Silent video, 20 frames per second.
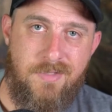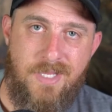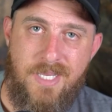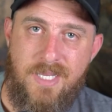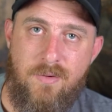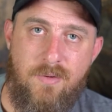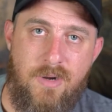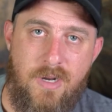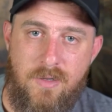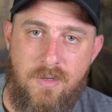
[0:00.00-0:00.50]

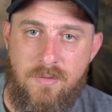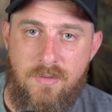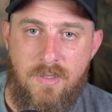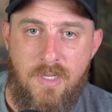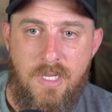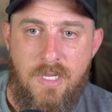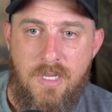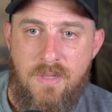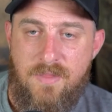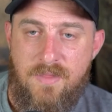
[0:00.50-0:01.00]
laying around
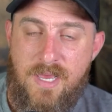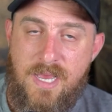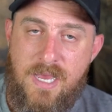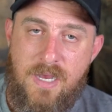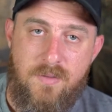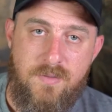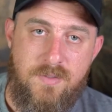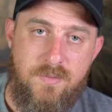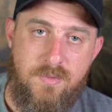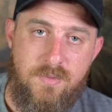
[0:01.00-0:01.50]
the
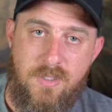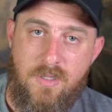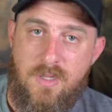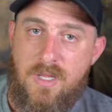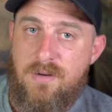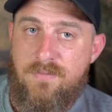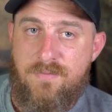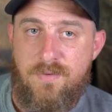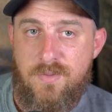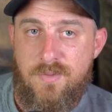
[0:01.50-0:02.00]
house, which a
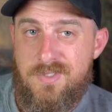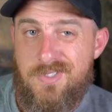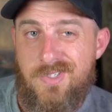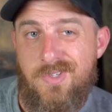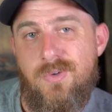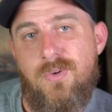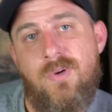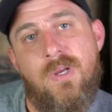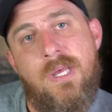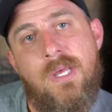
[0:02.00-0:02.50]
lot of folks
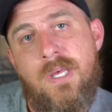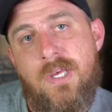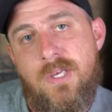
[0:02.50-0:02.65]
do,